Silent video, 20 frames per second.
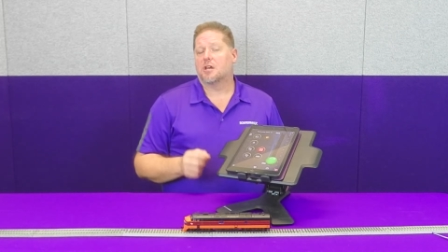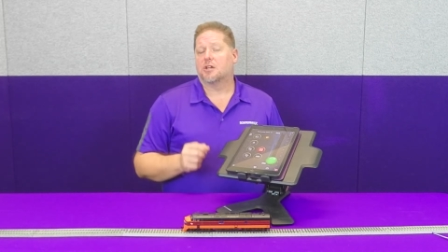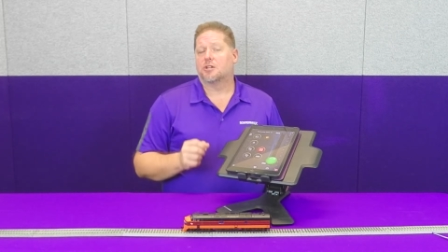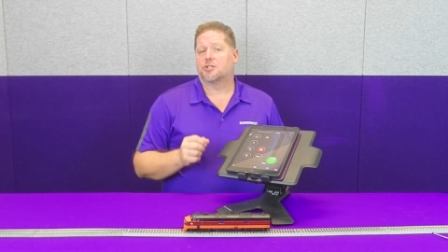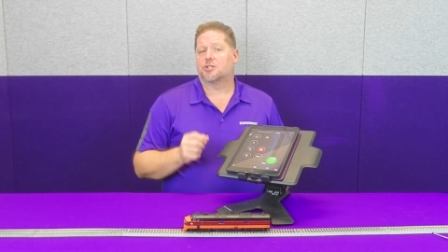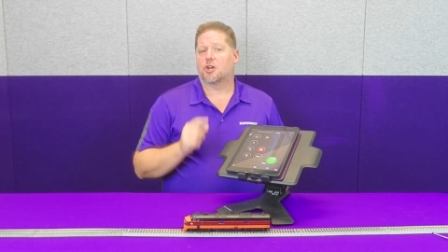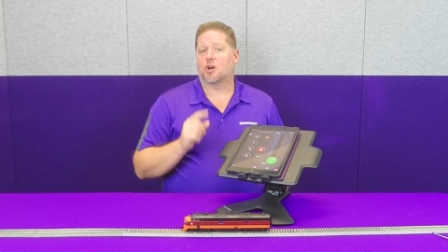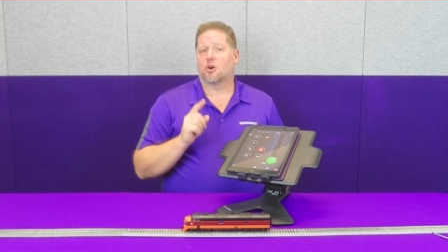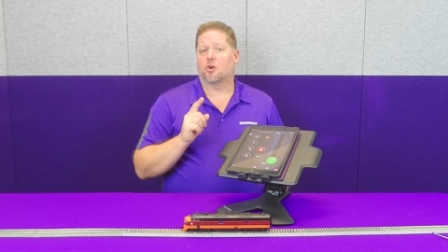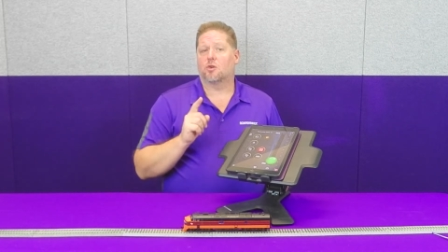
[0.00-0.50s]

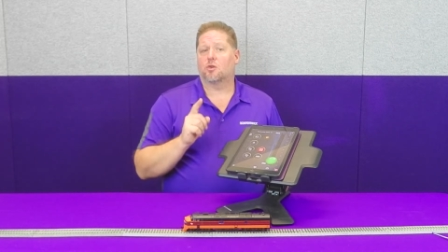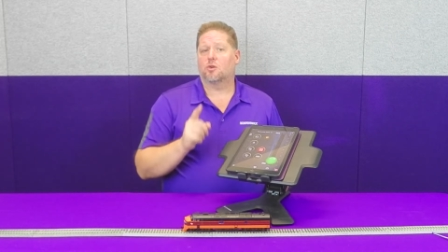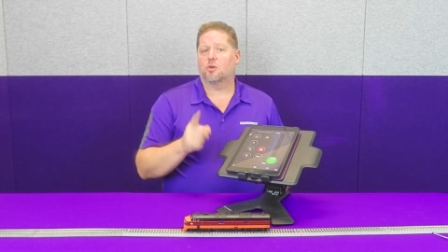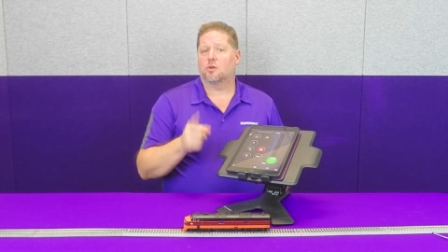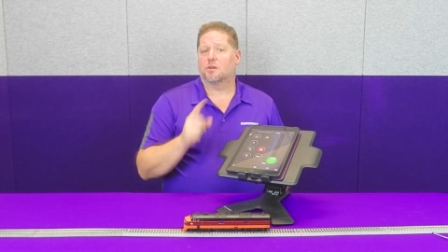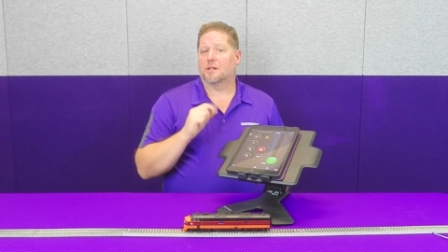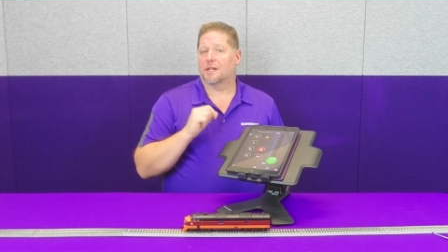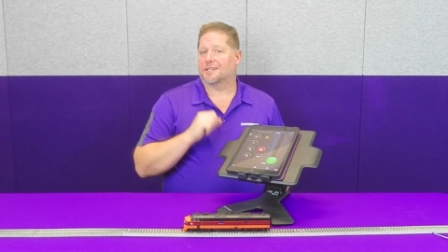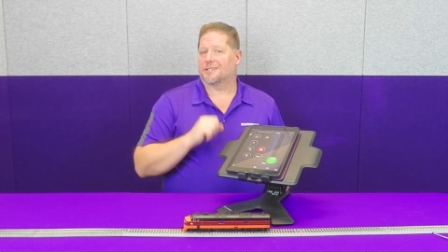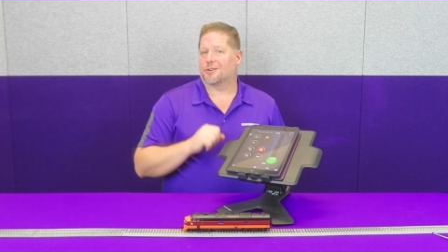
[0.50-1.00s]
So
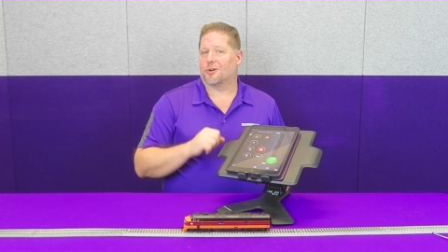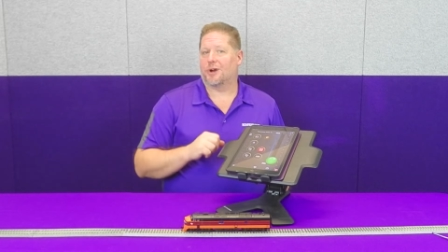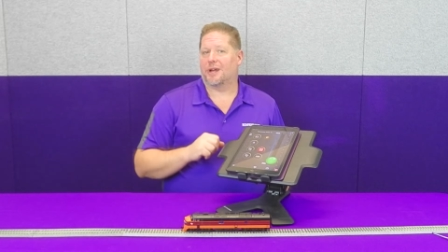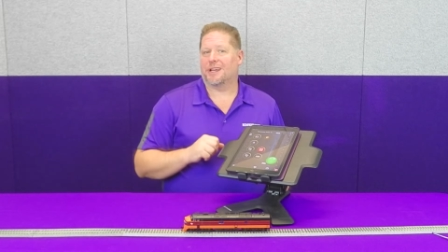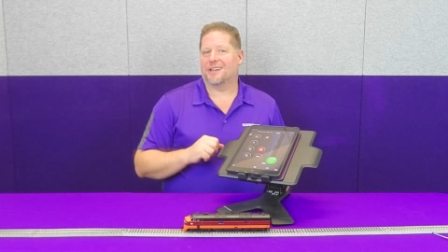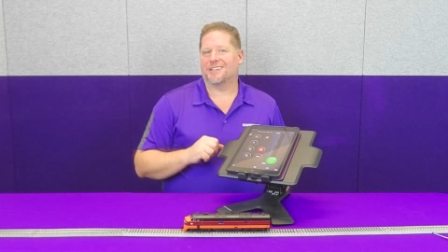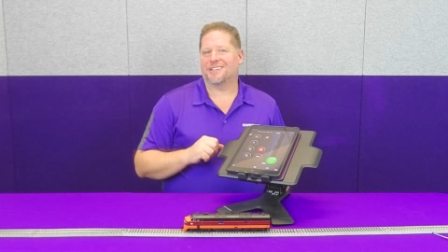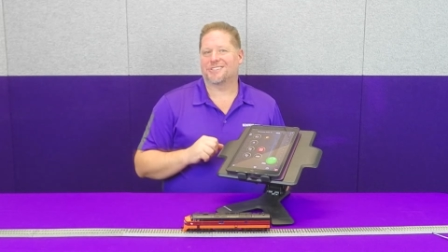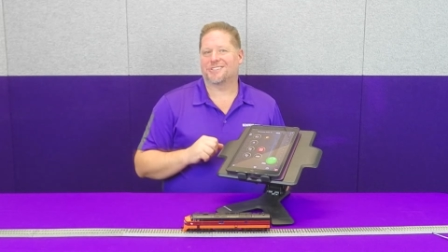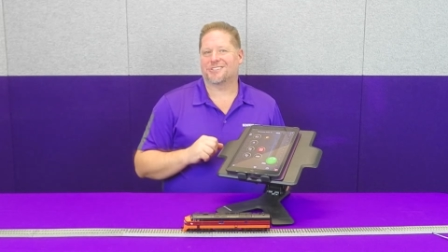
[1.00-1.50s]
let's go ahead
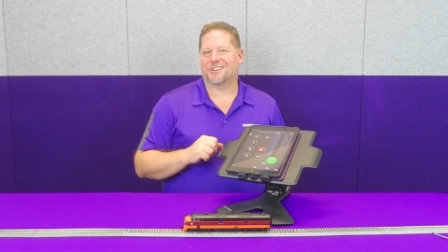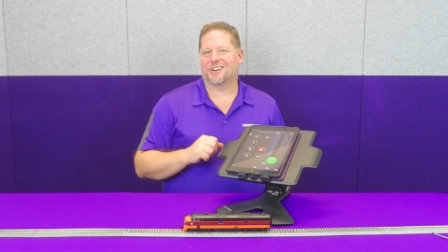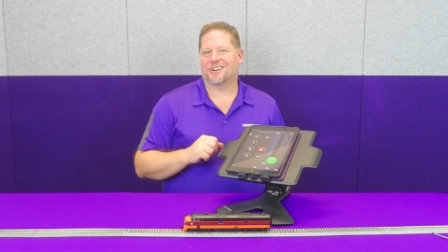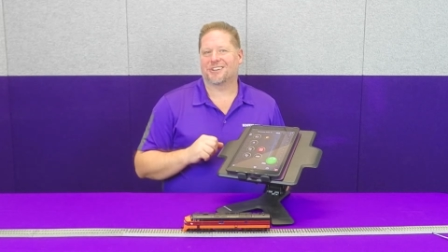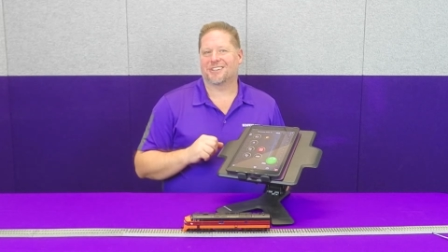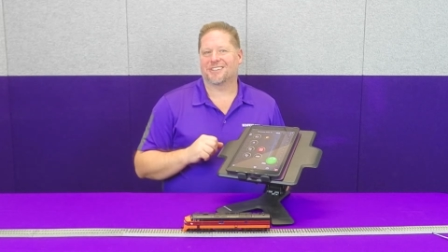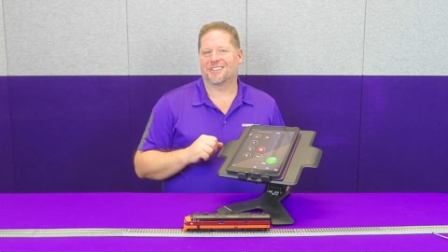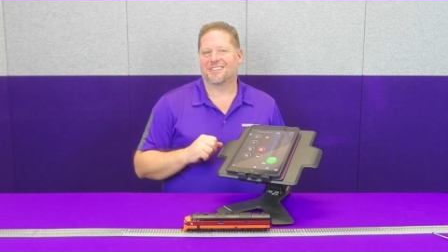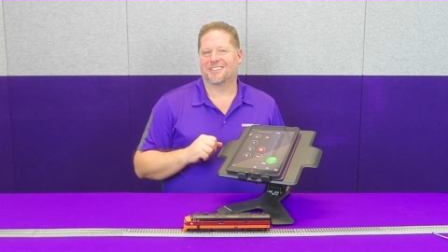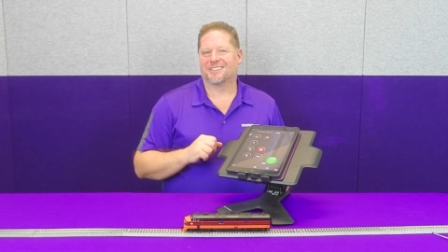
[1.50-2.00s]
and get
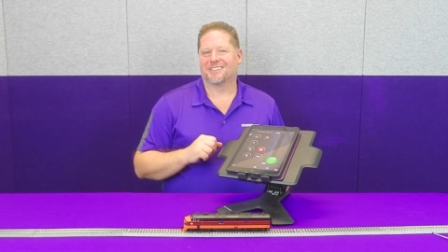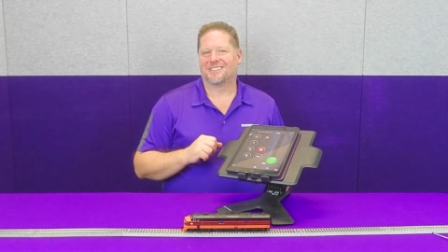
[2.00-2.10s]
started.